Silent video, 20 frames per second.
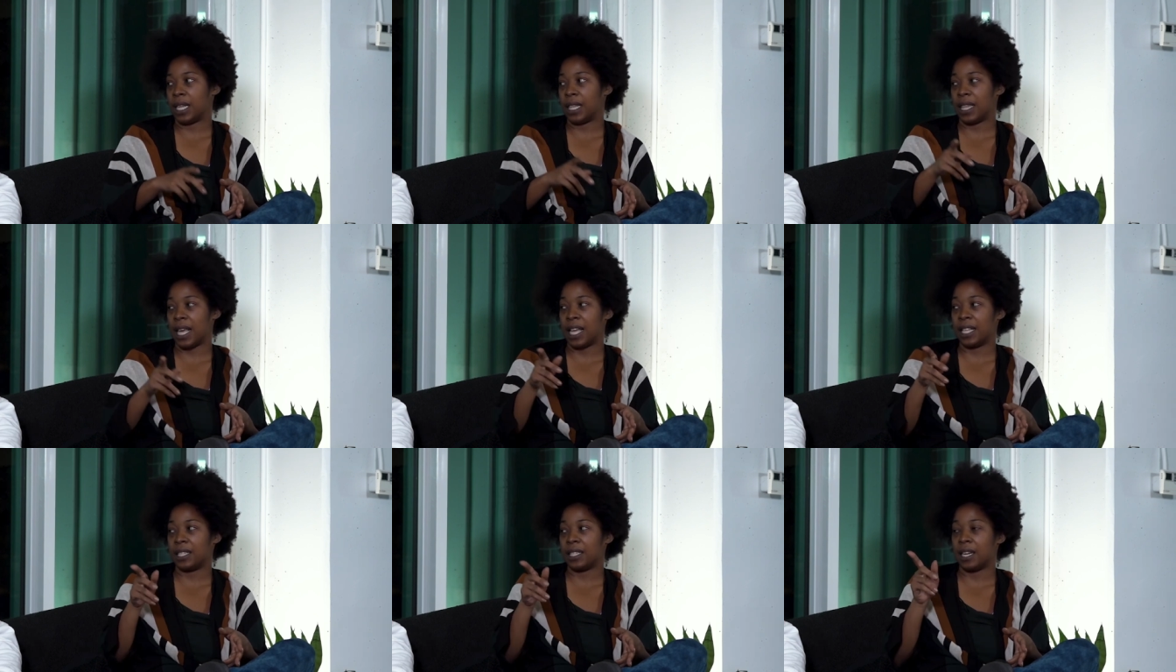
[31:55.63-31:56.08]
And
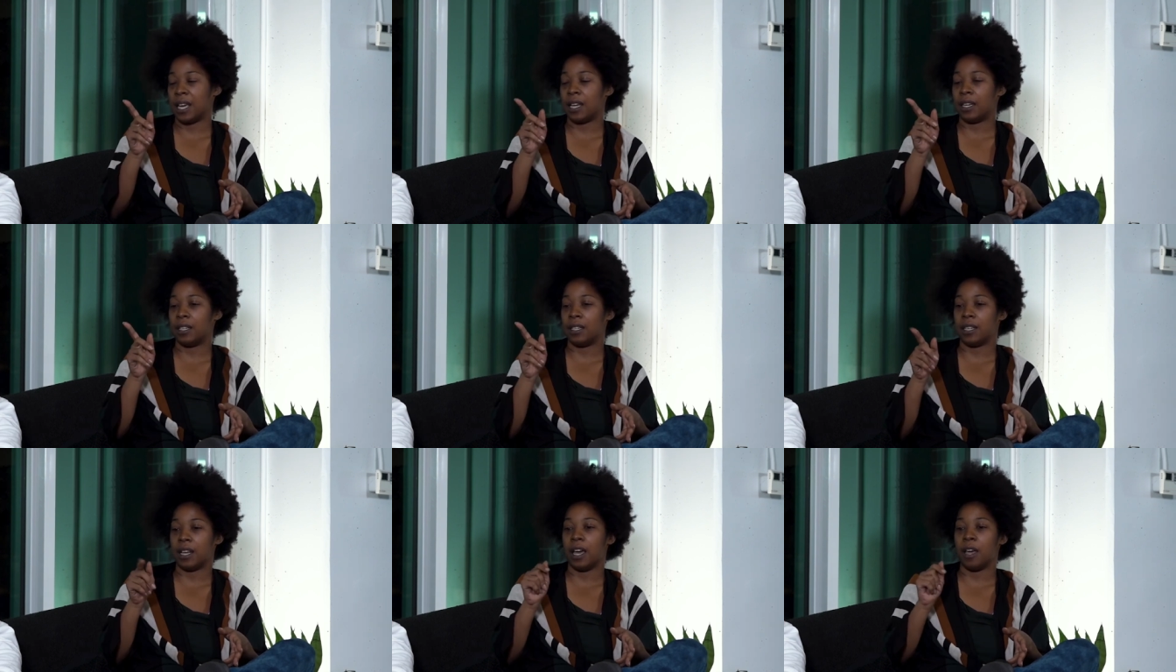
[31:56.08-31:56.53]
that's not
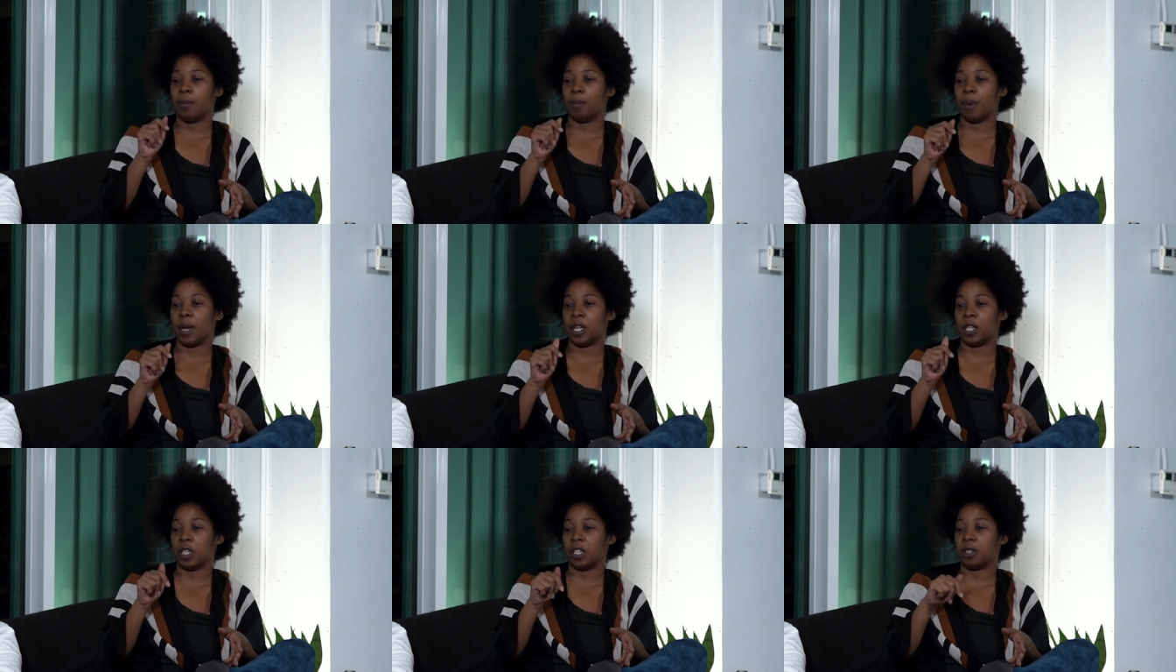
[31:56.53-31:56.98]
done
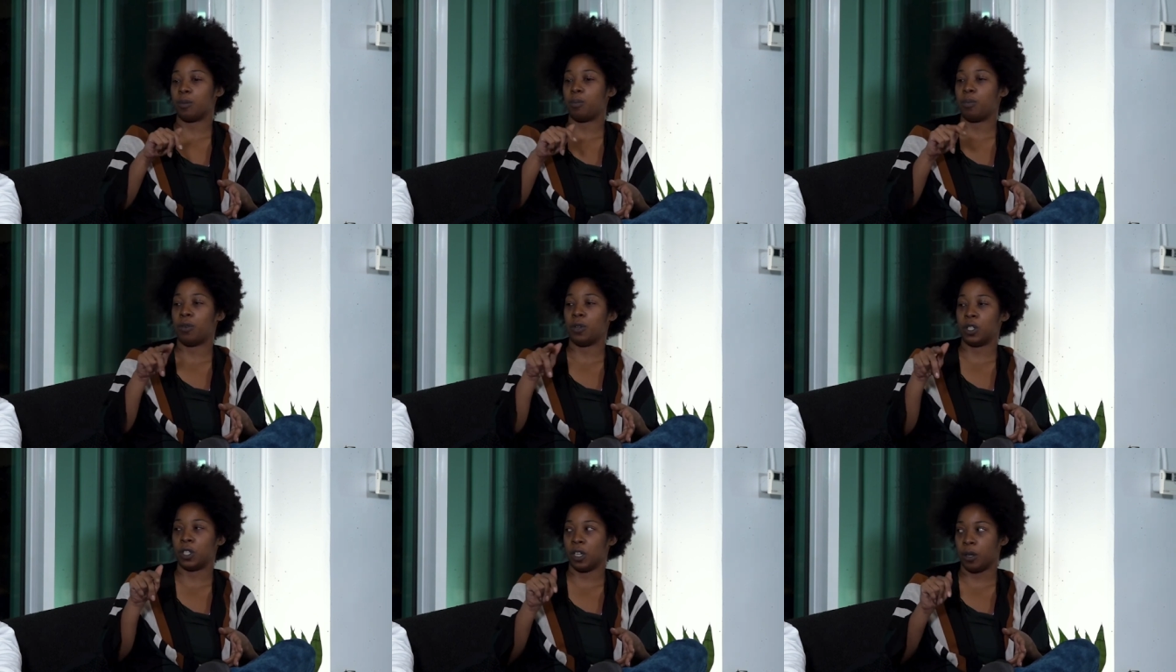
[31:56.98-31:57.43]
by just
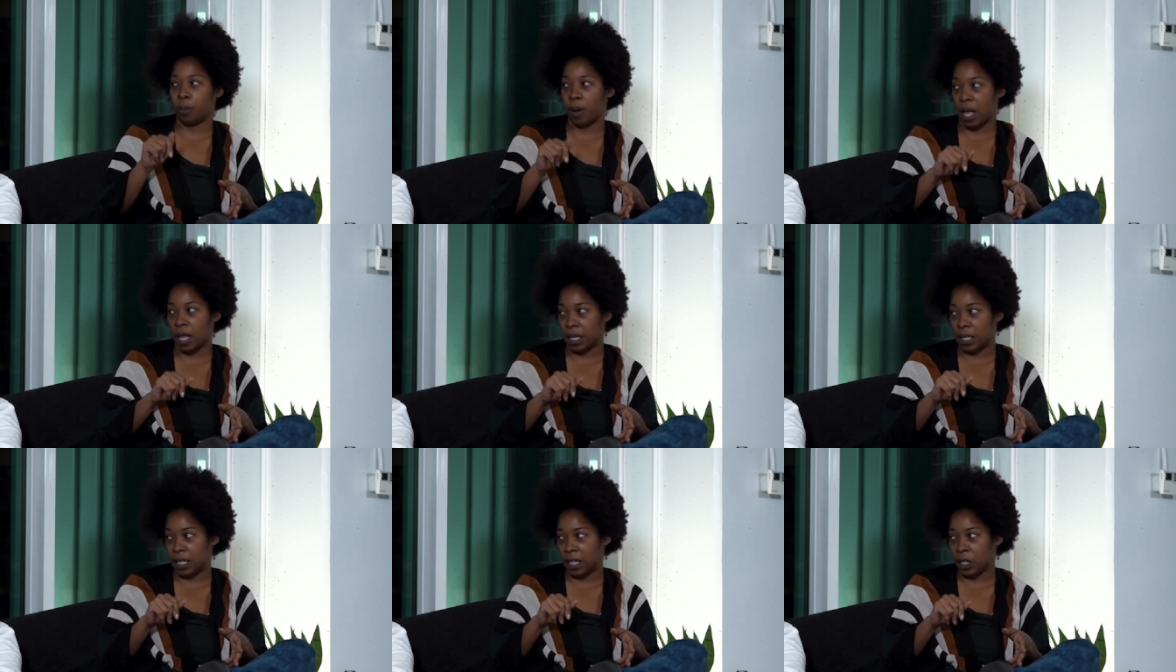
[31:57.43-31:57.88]
pushing
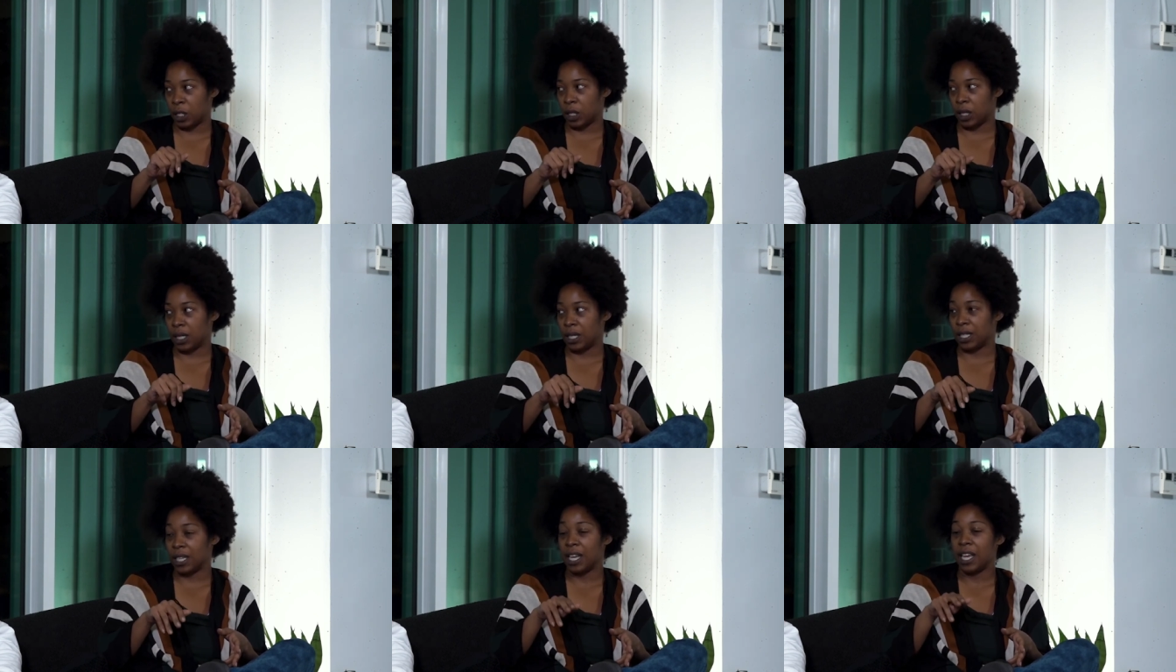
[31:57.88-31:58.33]

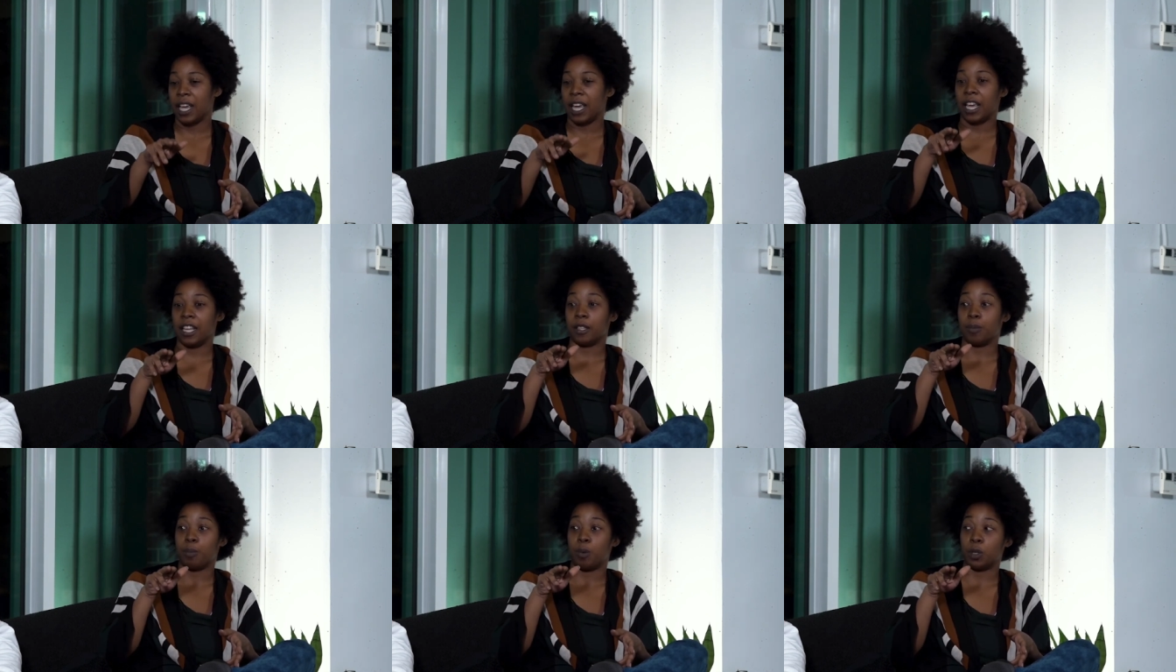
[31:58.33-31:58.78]
politicians,
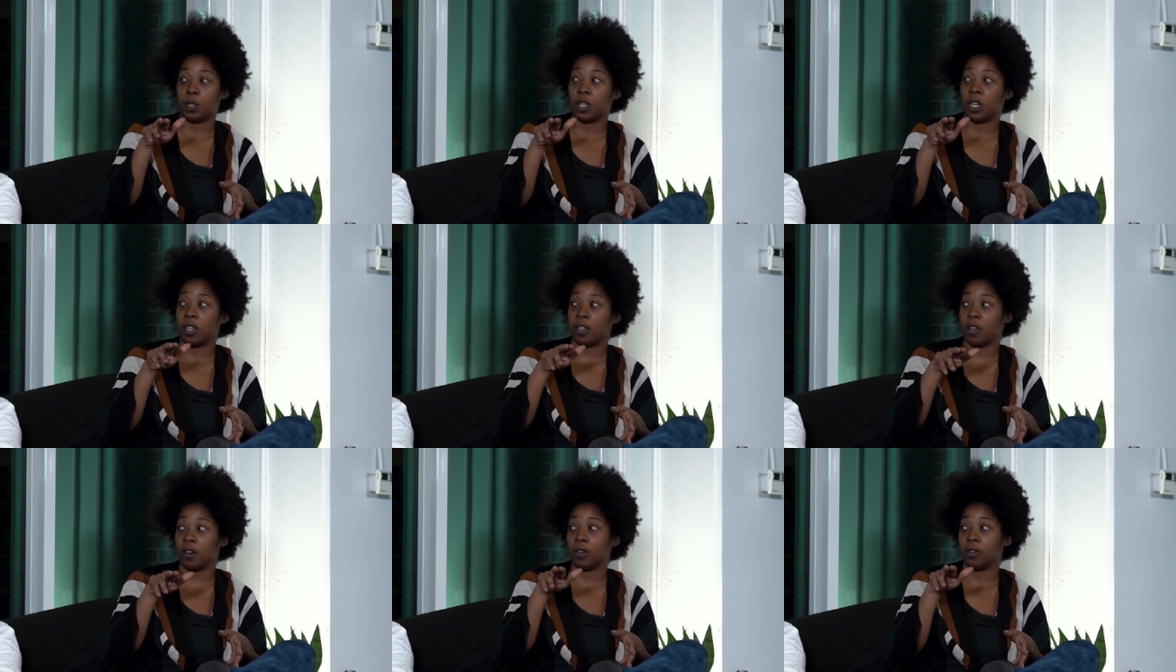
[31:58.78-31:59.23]
it's
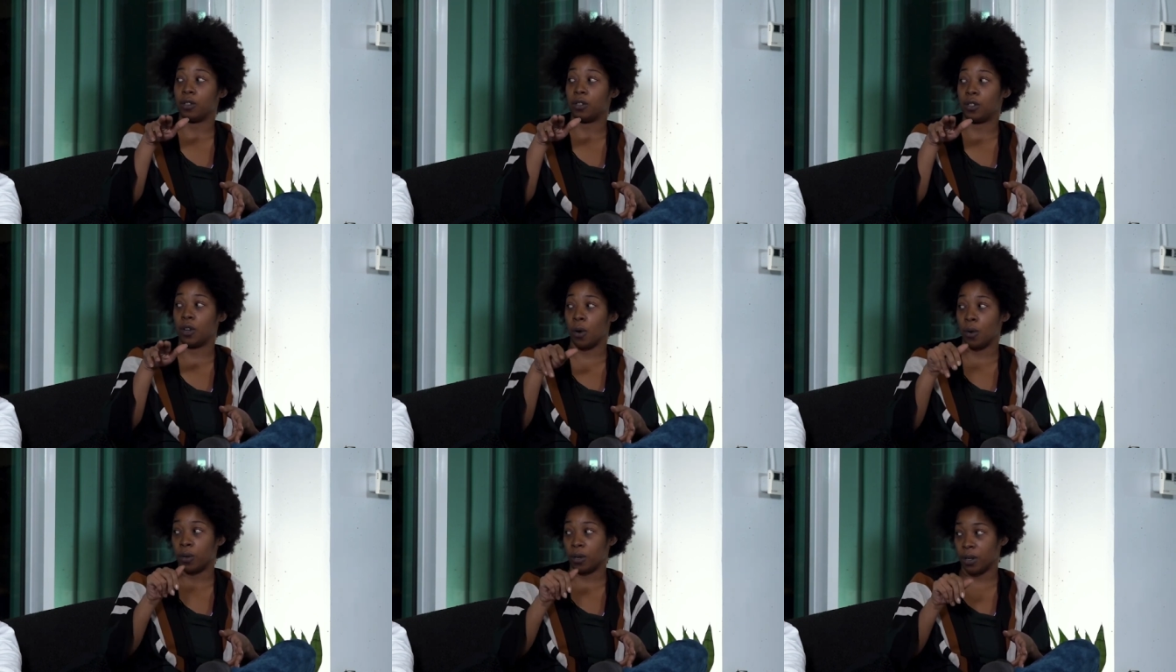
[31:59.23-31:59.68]
pushing their
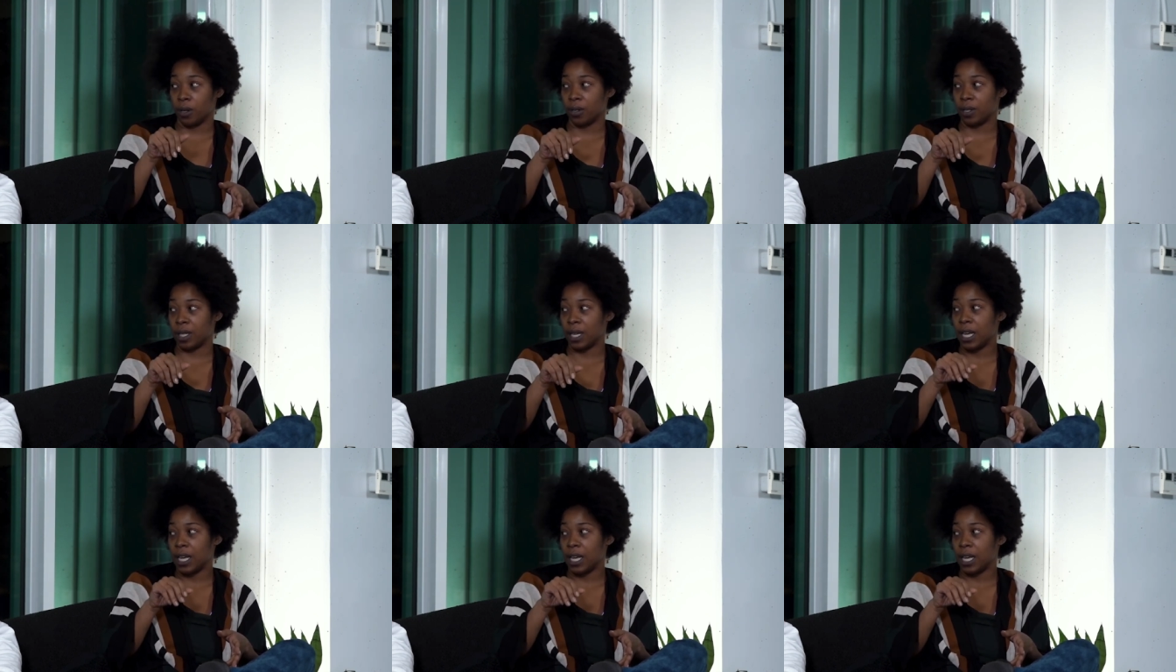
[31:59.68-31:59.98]
donors,